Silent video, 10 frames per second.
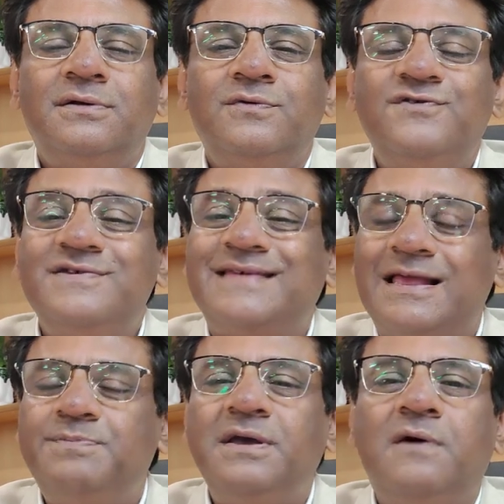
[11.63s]
which is
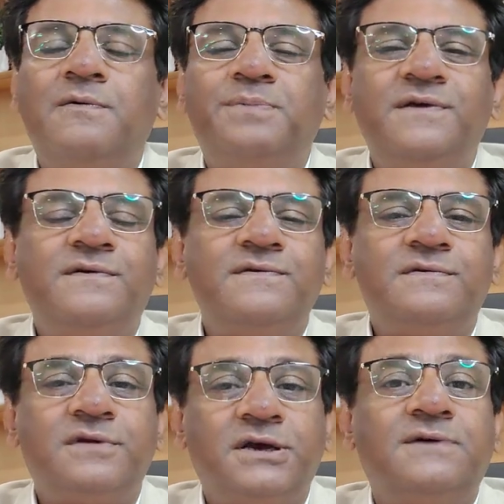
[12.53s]
helping our patients
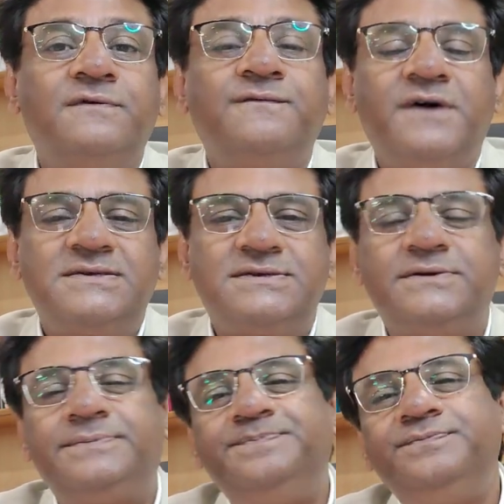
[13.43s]
to recover faster.
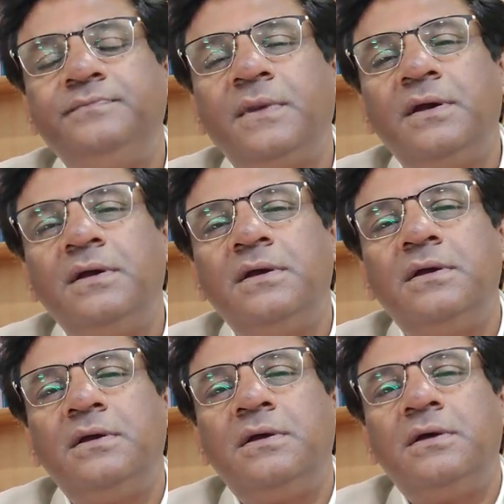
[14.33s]

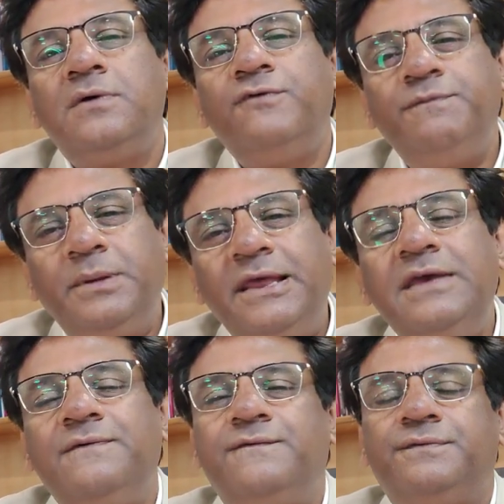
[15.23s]
We
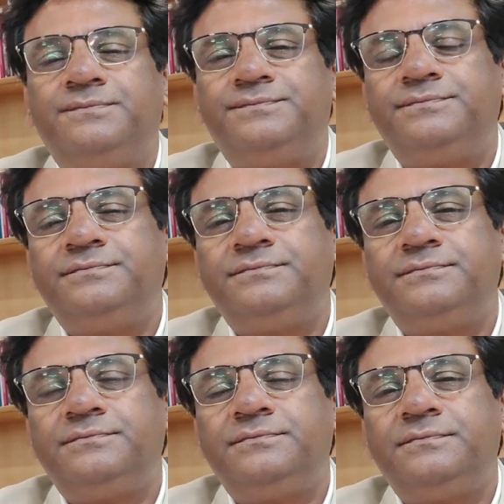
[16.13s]
believe
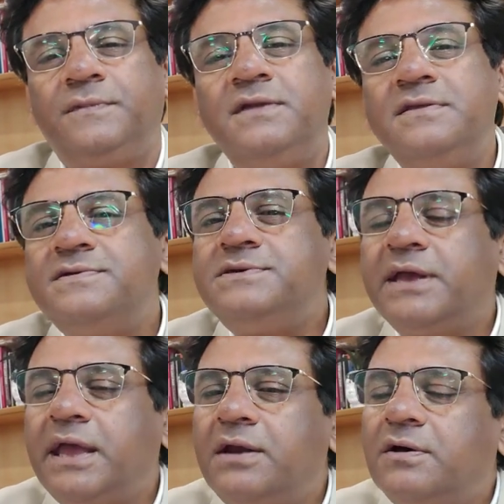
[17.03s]
in this
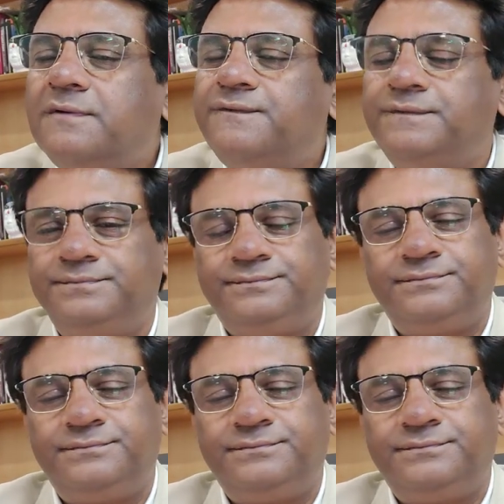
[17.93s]
decade of